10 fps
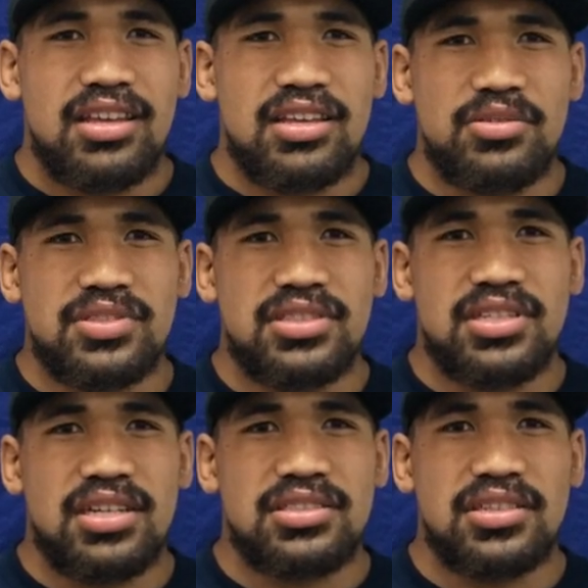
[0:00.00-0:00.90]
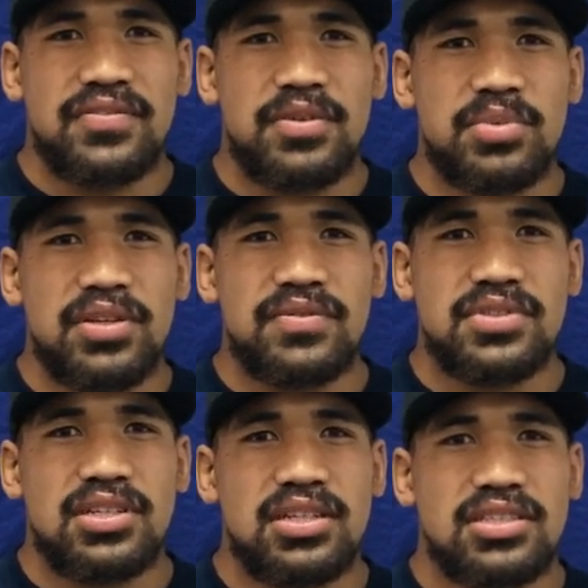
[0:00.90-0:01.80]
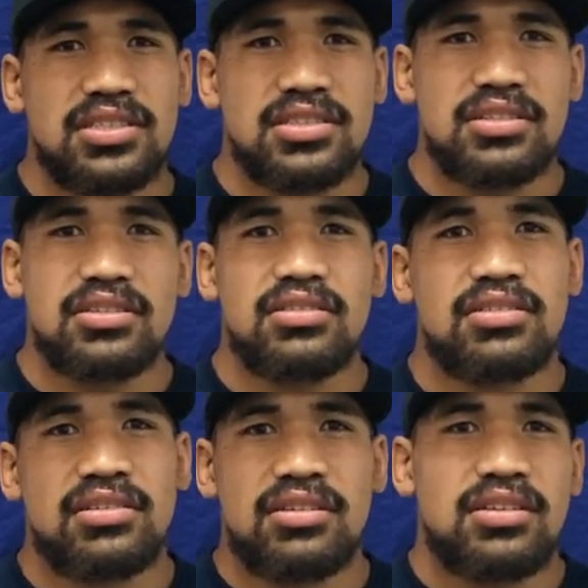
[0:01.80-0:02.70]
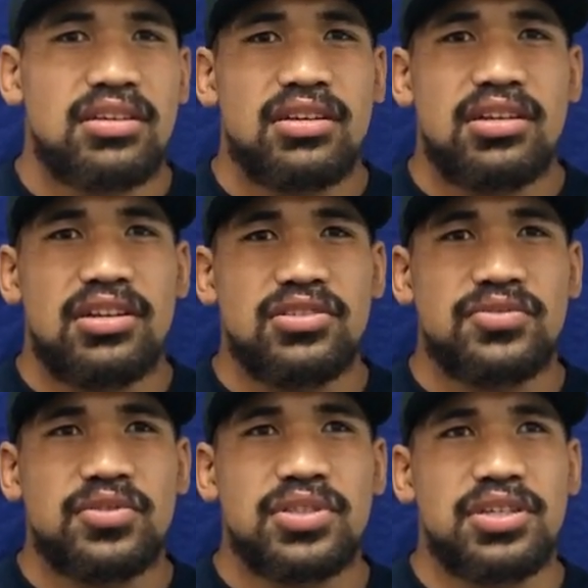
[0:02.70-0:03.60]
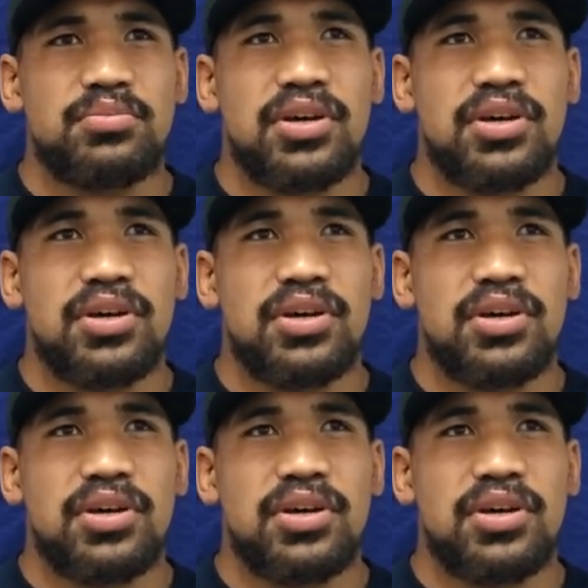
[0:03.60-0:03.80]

he was just asking if I'm keen for selection, so, and I was real keen,